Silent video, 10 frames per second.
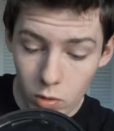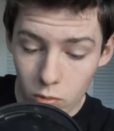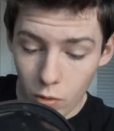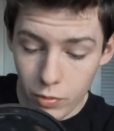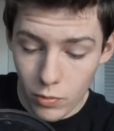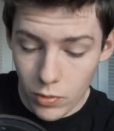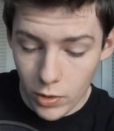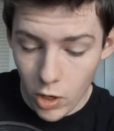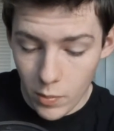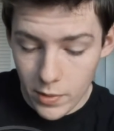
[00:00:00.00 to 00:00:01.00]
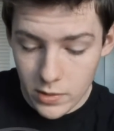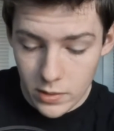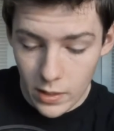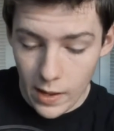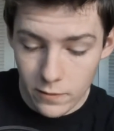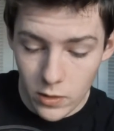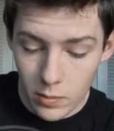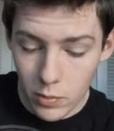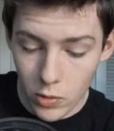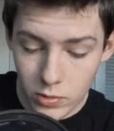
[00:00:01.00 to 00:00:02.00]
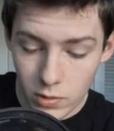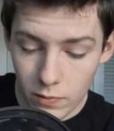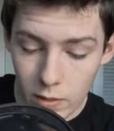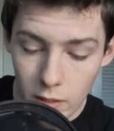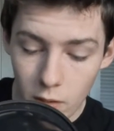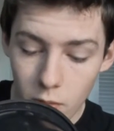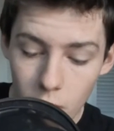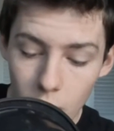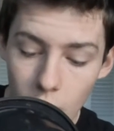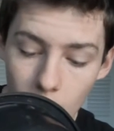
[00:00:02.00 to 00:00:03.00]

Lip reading: will go through the comments after I post the video,